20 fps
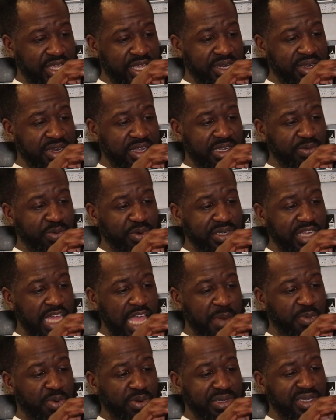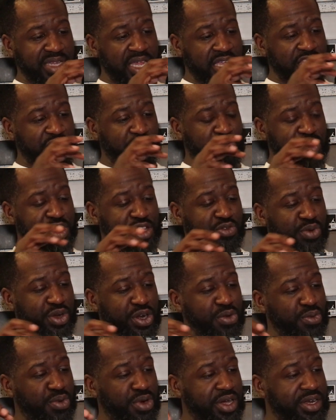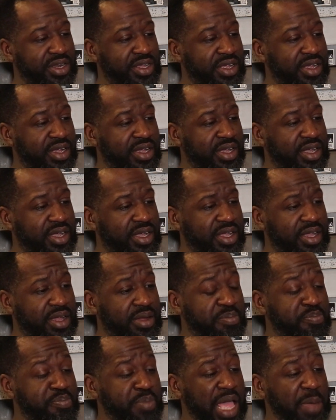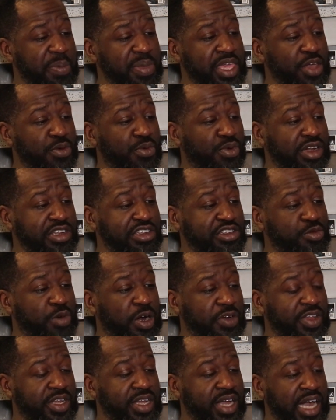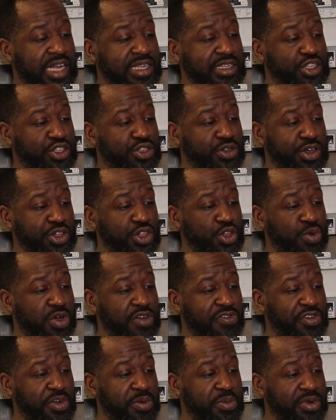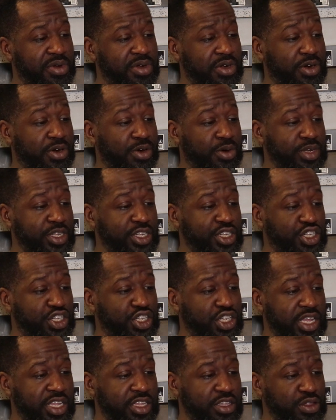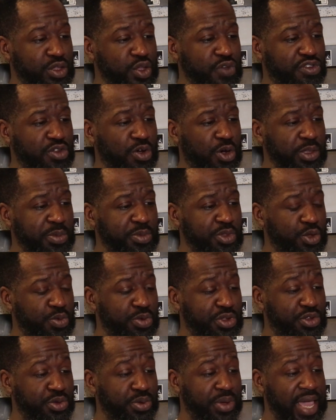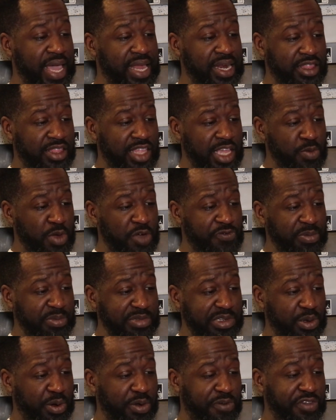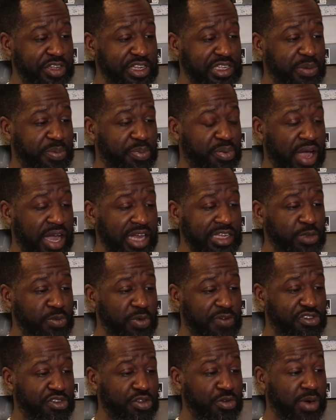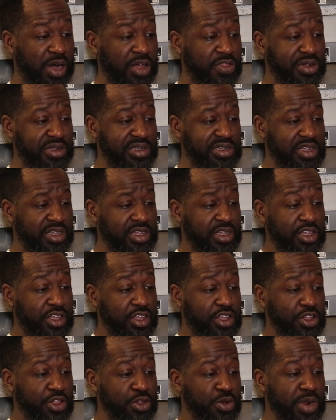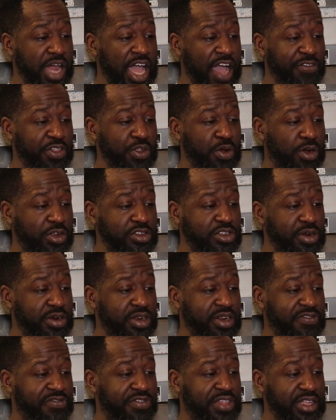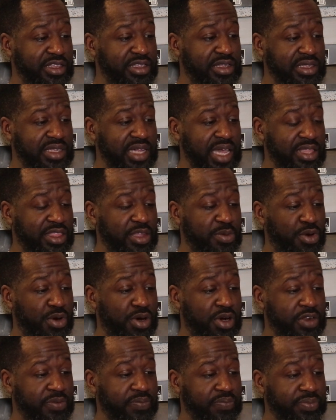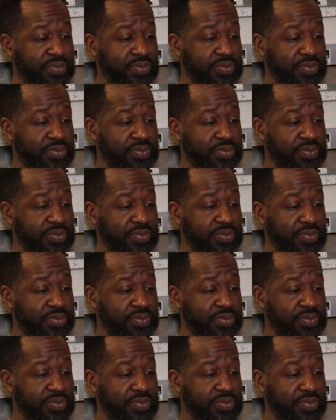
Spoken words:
And this was April 2nd, 2021. Maybe he wants 2 other guys to join you with him. Holy shit, you've told him you would do anything with him, so if he surprised you with 2 others, you would have no alternative than to take them on.